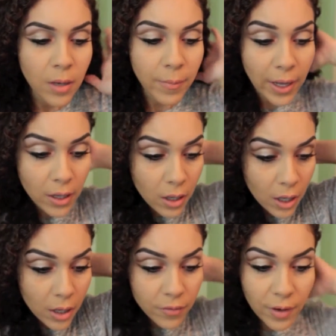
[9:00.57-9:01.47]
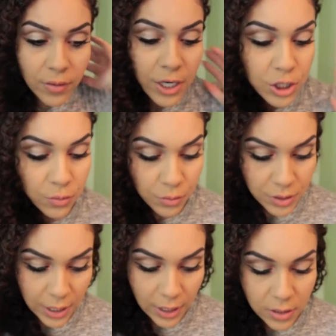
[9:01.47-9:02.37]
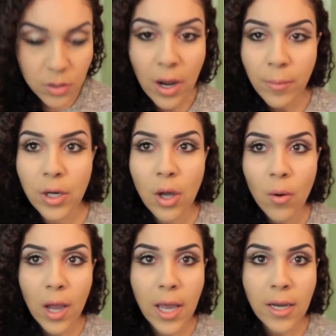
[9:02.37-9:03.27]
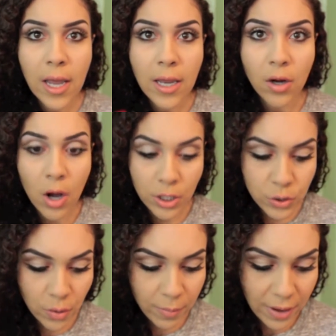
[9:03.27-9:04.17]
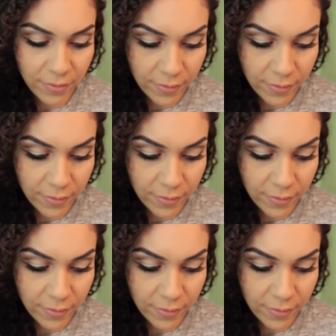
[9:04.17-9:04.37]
my foundation routine. So now I'm gonna go in and contour my